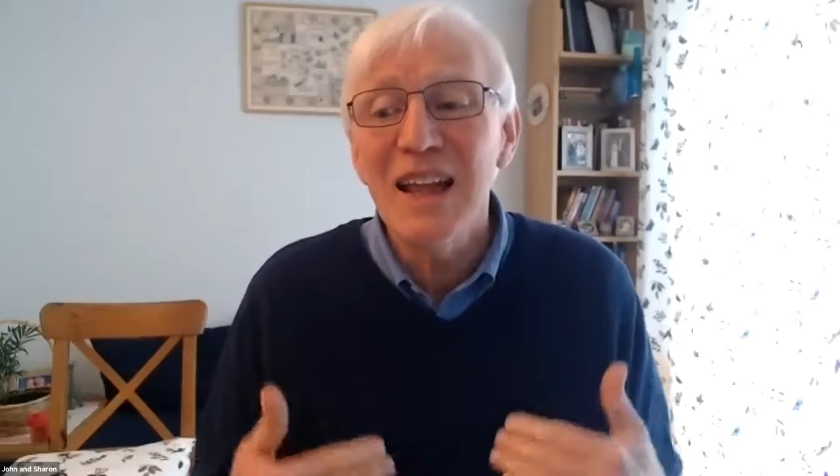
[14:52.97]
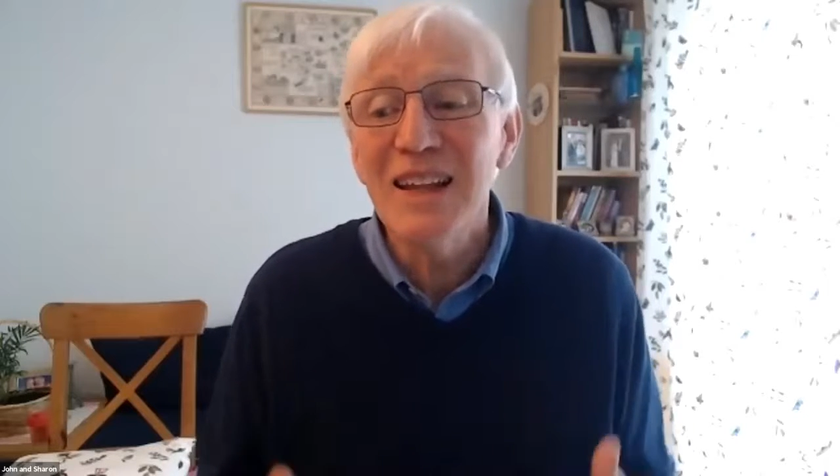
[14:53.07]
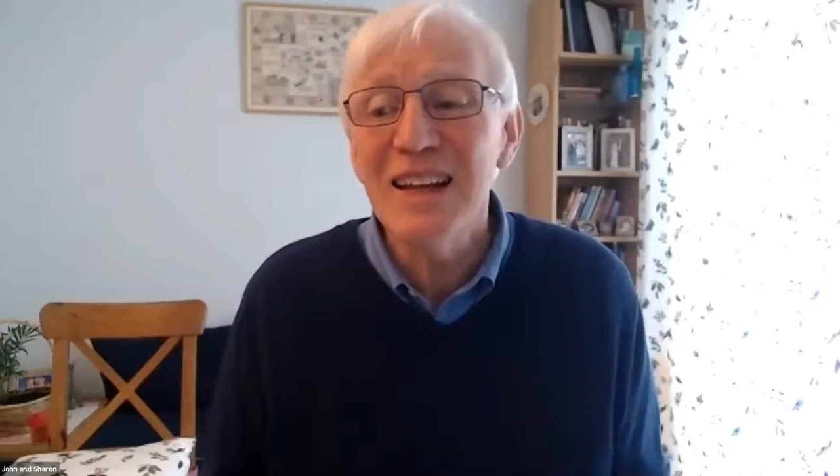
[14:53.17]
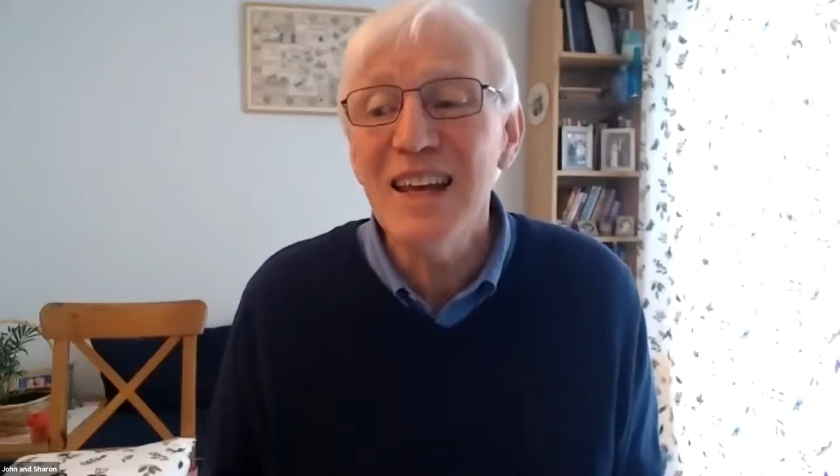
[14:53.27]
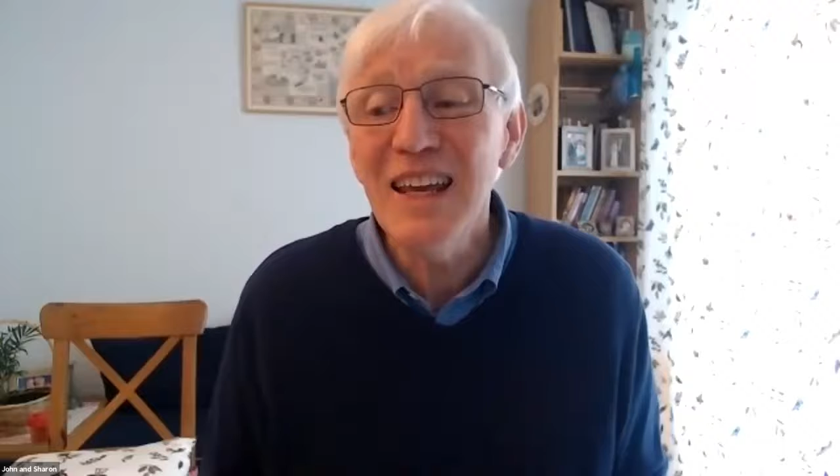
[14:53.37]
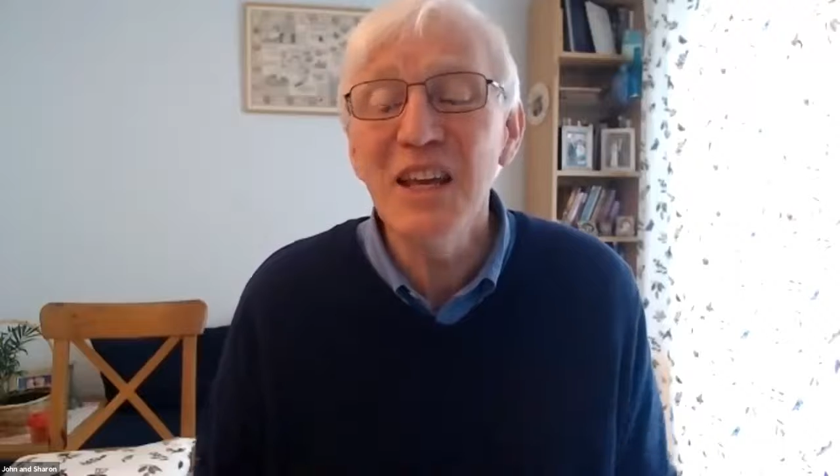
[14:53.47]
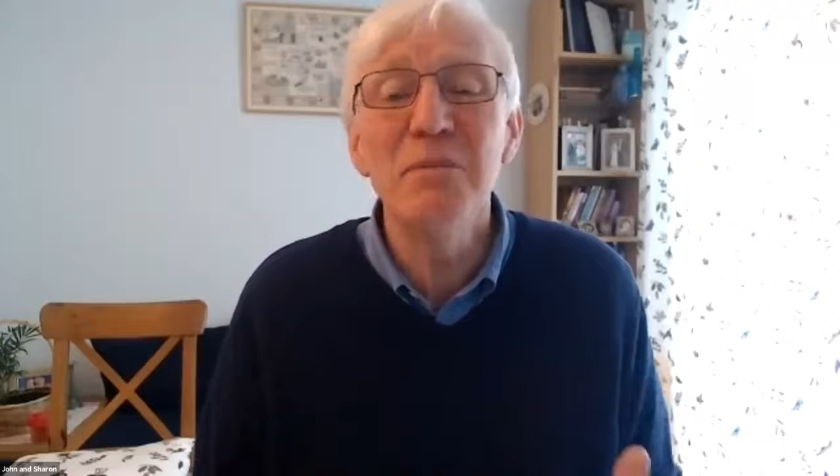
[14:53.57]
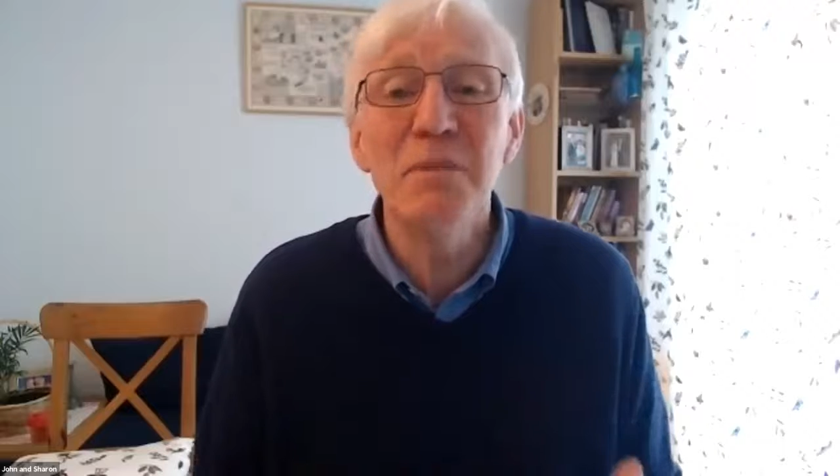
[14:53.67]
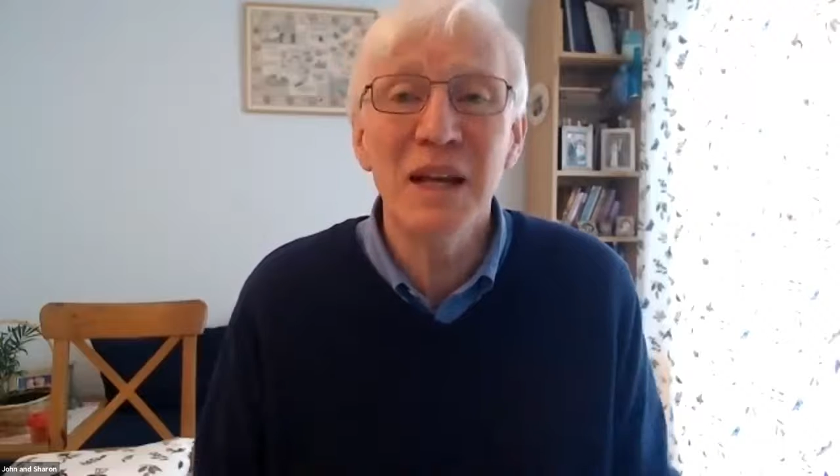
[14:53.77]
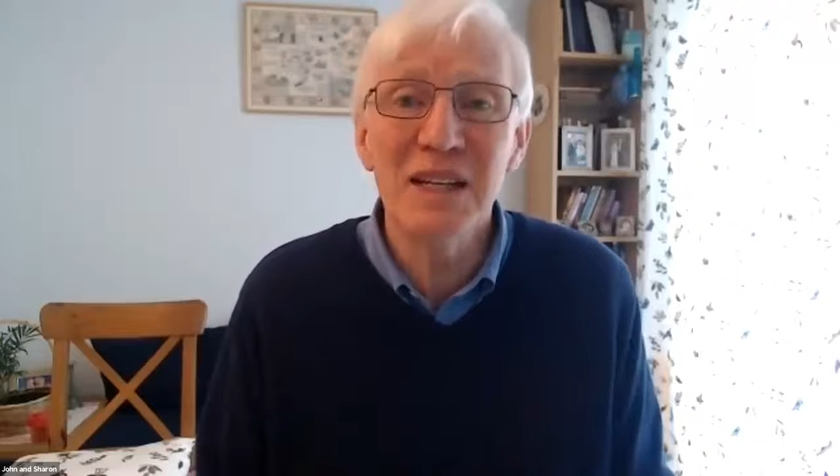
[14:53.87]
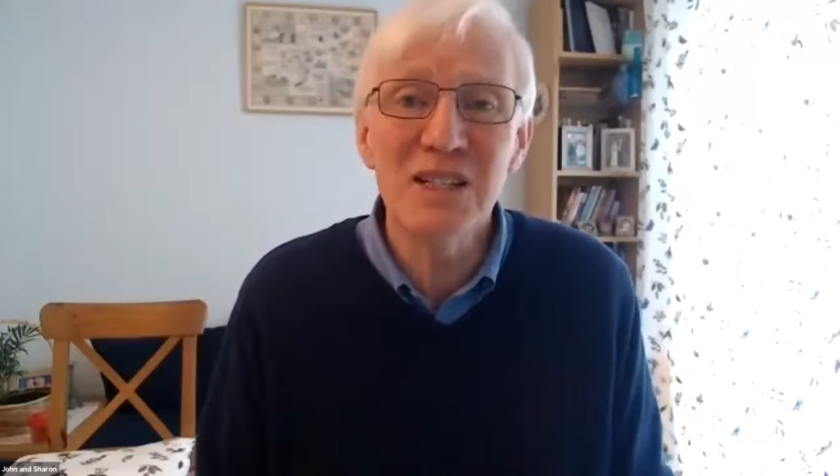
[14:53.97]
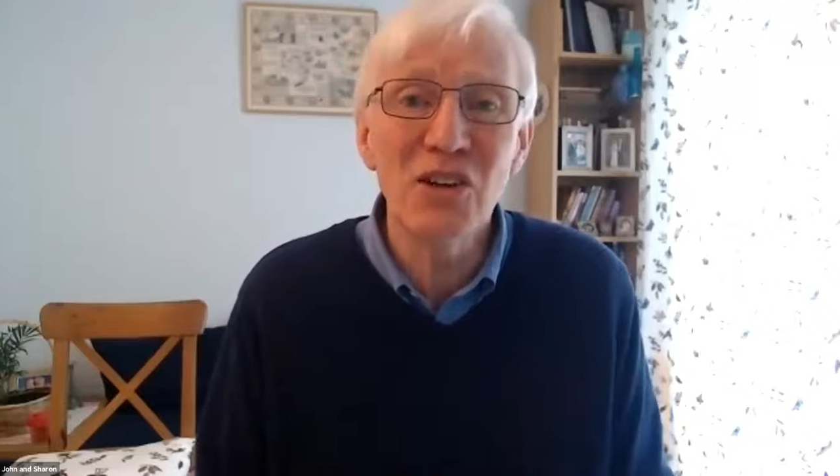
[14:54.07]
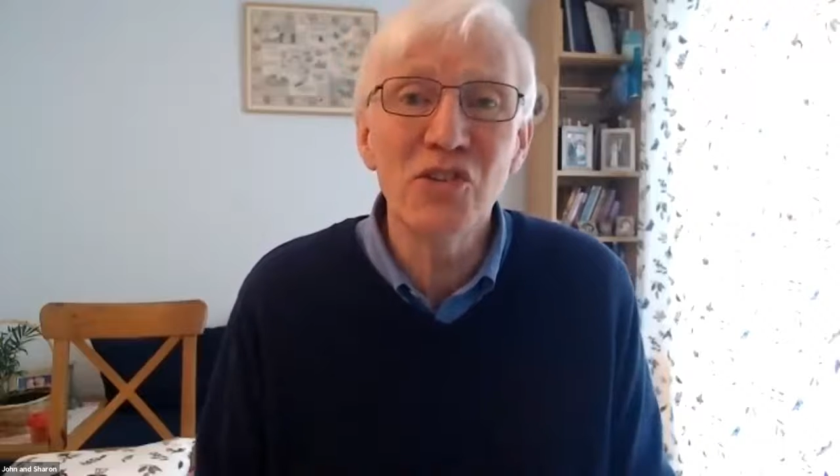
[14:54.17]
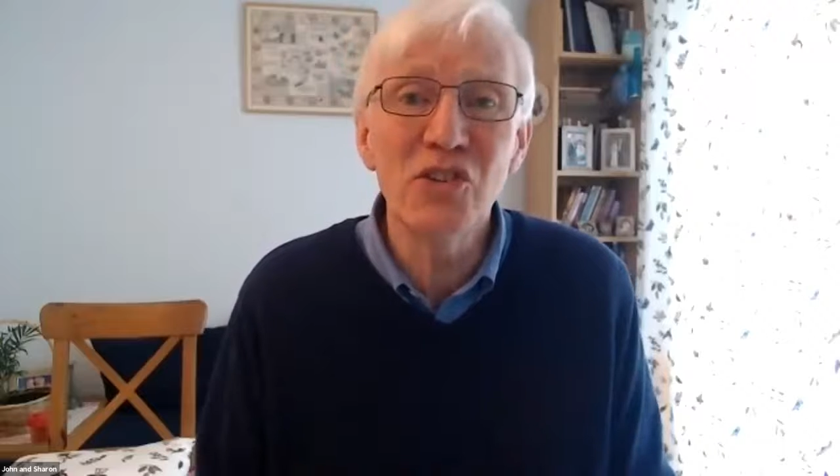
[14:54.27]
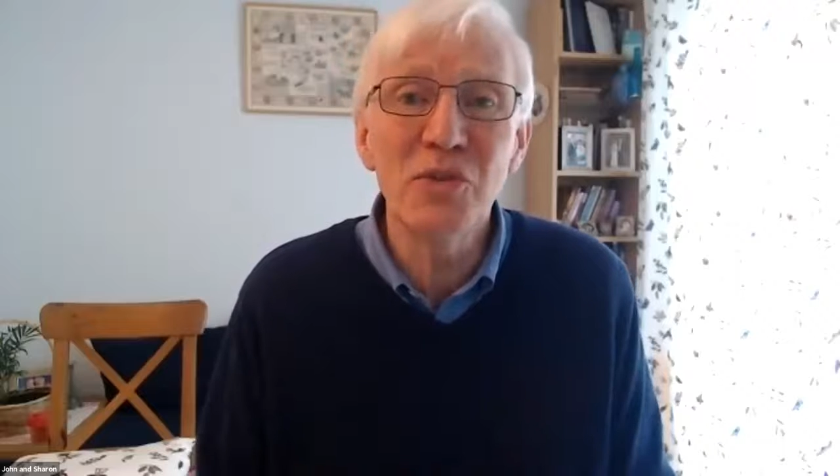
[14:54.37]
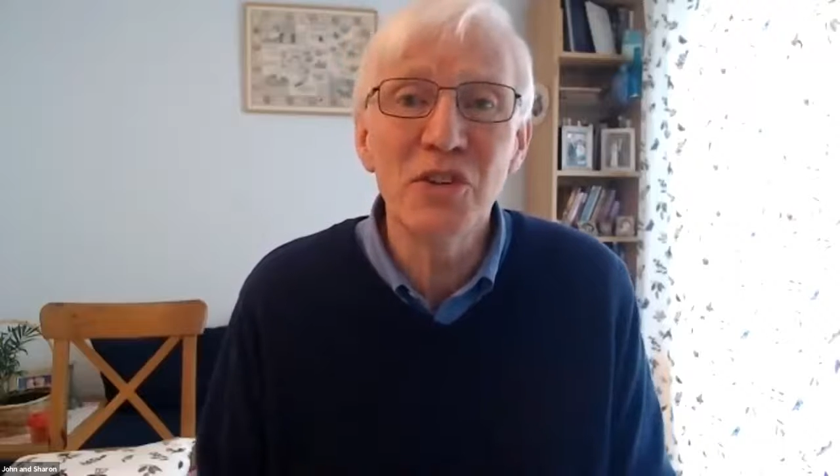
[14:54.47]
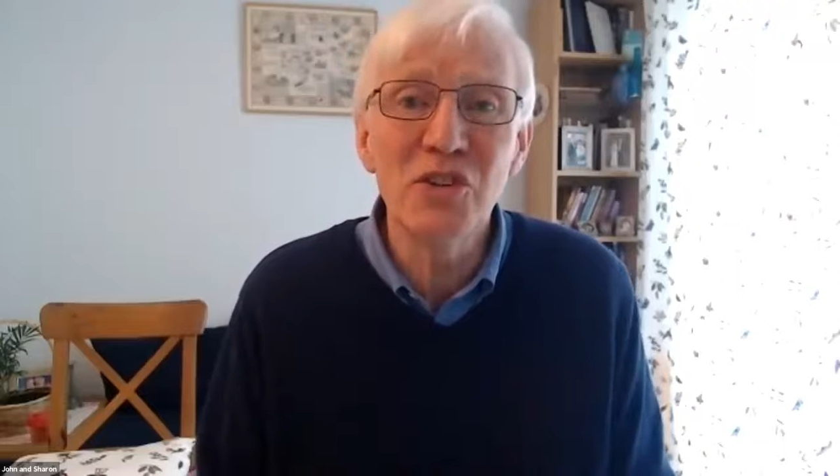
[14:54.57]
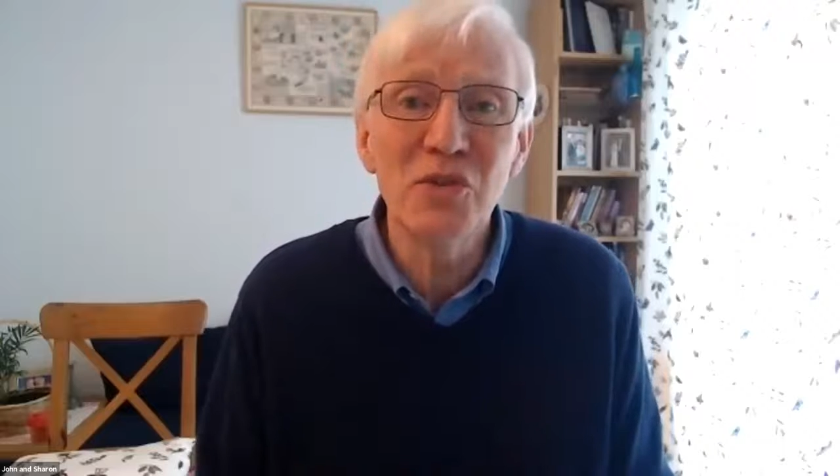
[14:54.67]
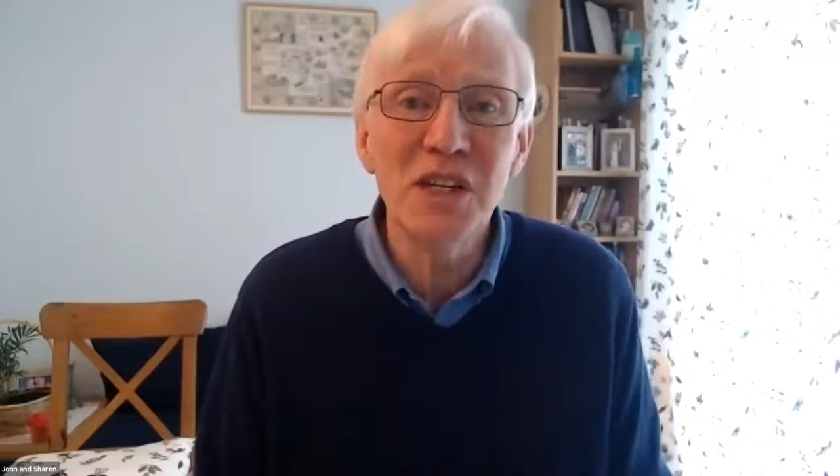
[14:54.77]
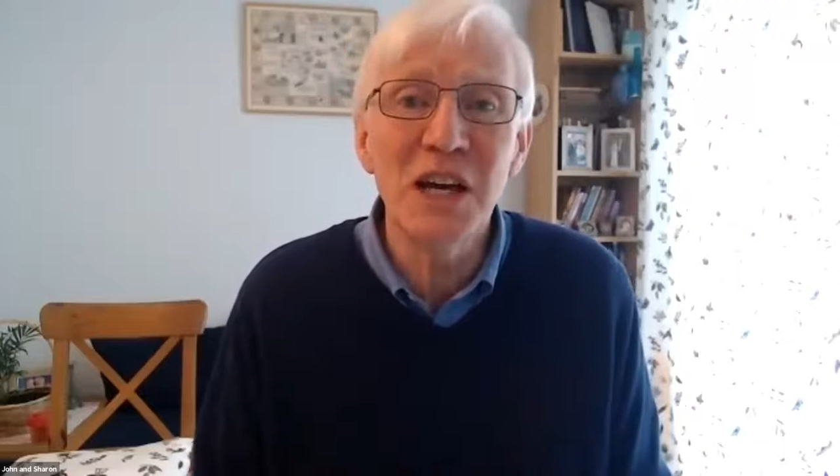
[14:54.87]
that he may exalt you in
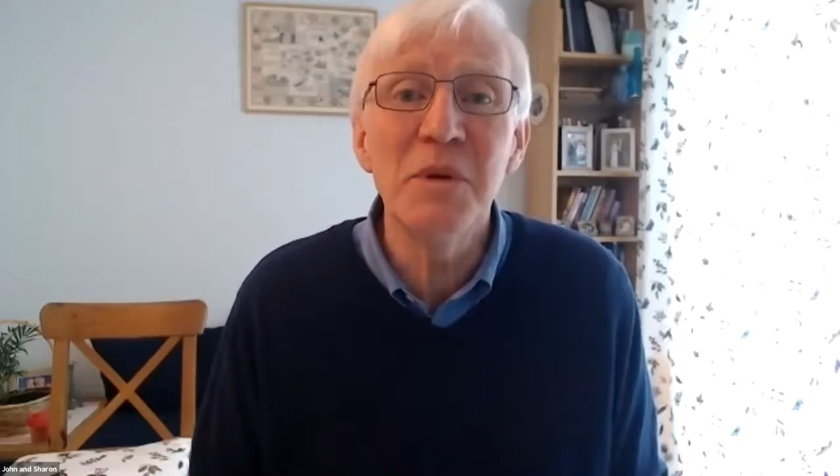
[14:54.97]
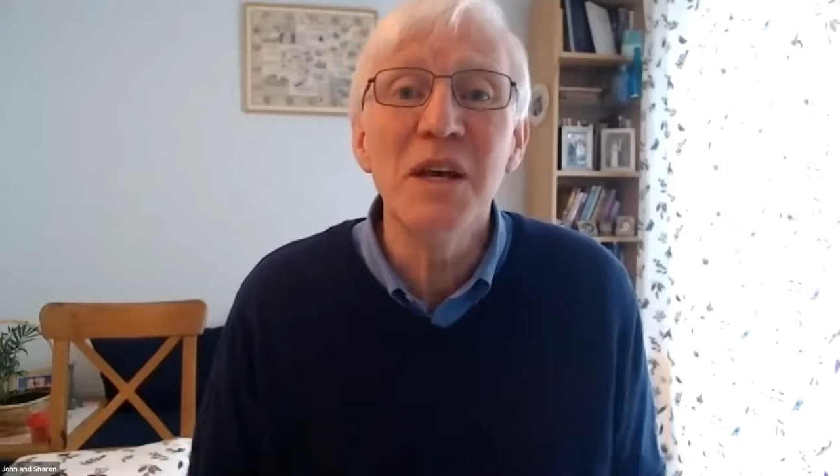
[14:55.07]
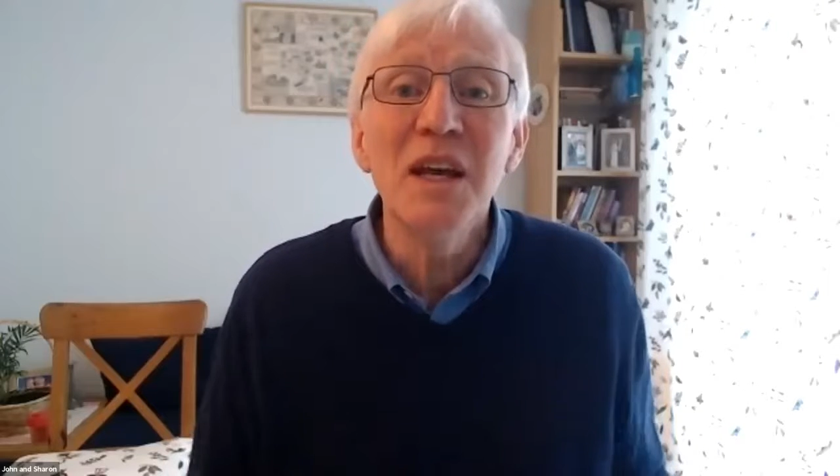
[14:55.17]
due time.